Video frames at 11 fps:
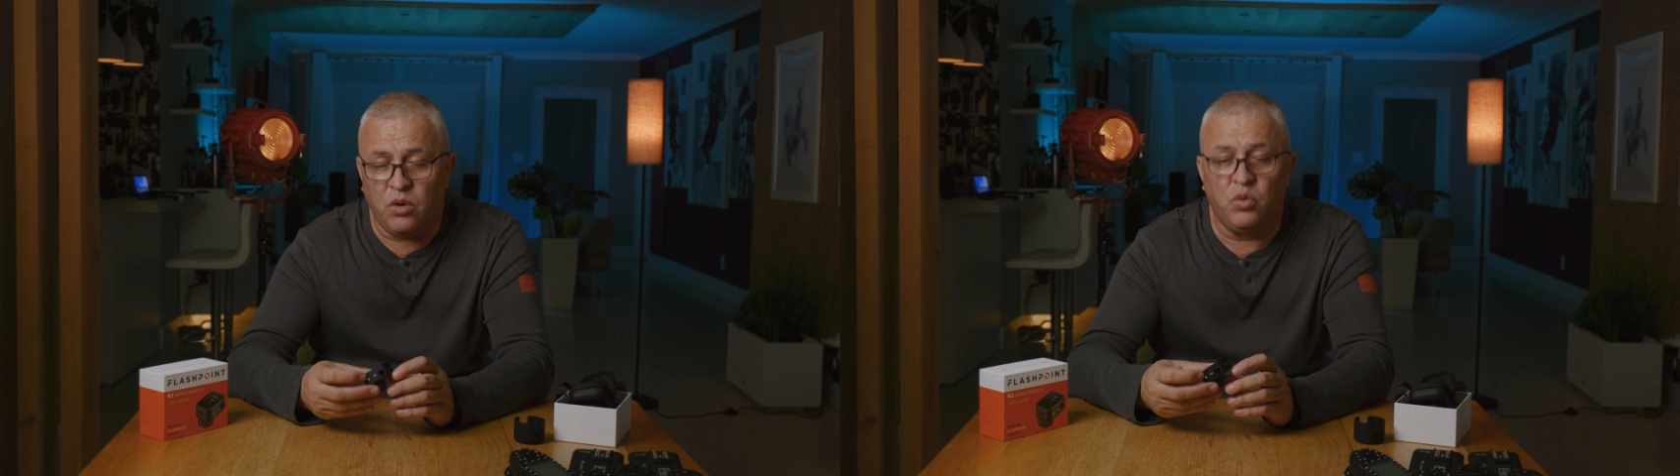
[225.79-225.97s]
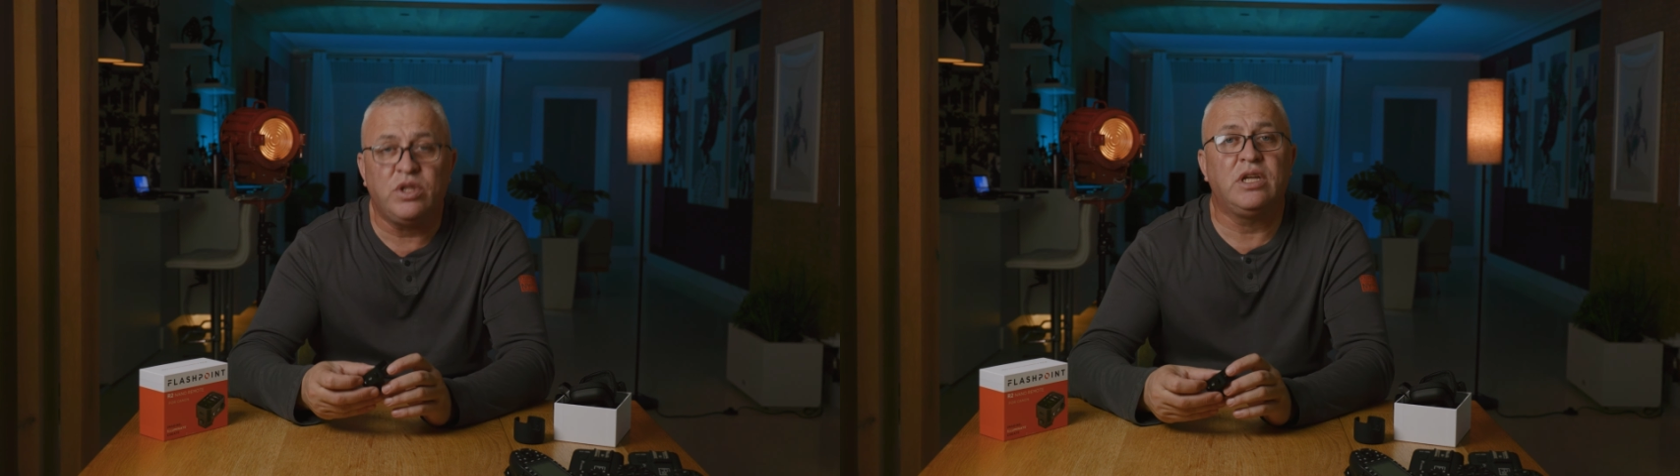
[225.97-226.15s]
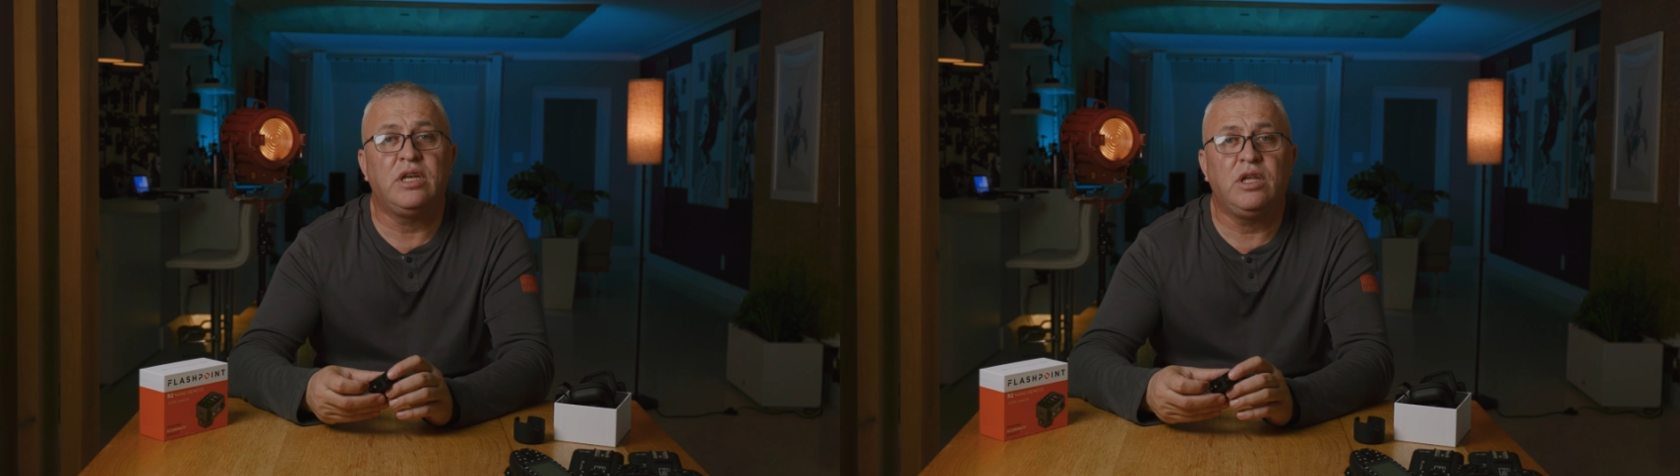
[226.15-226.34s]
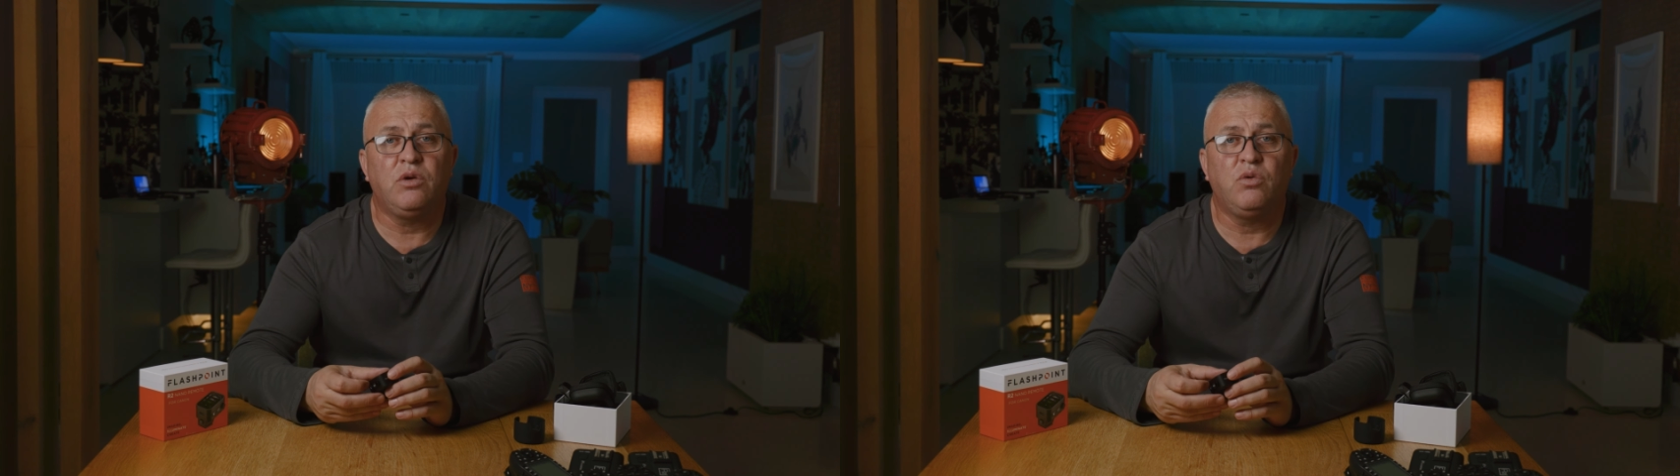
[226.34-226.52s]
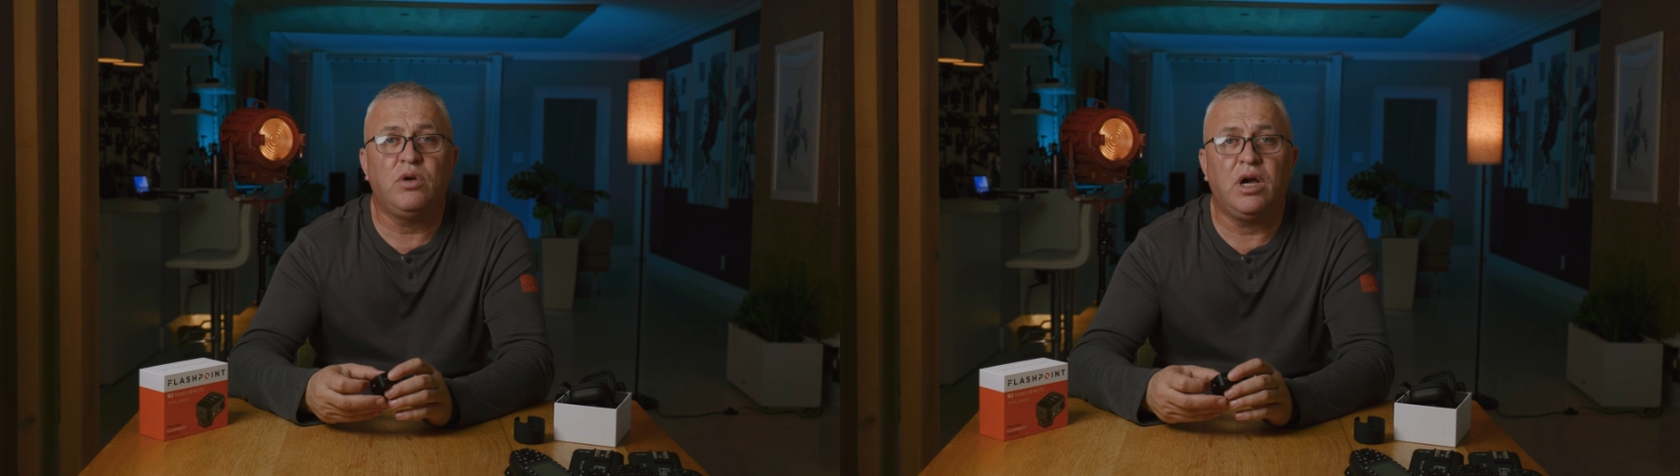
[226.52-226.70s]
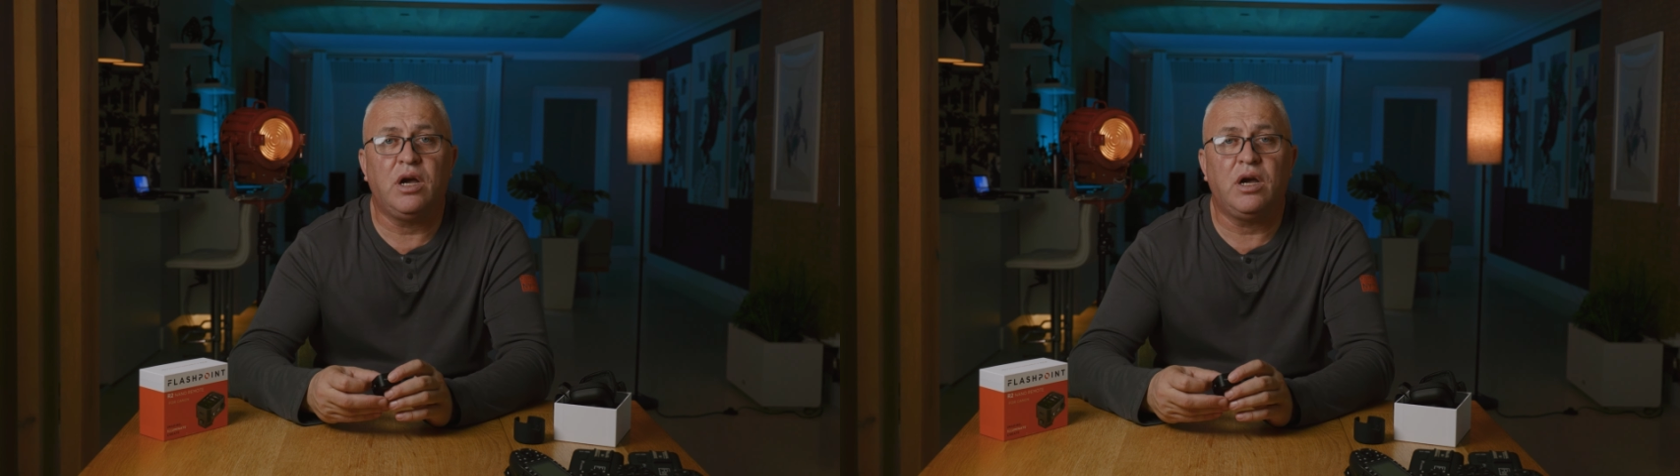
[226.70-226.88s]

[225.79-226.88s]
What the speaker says: with the new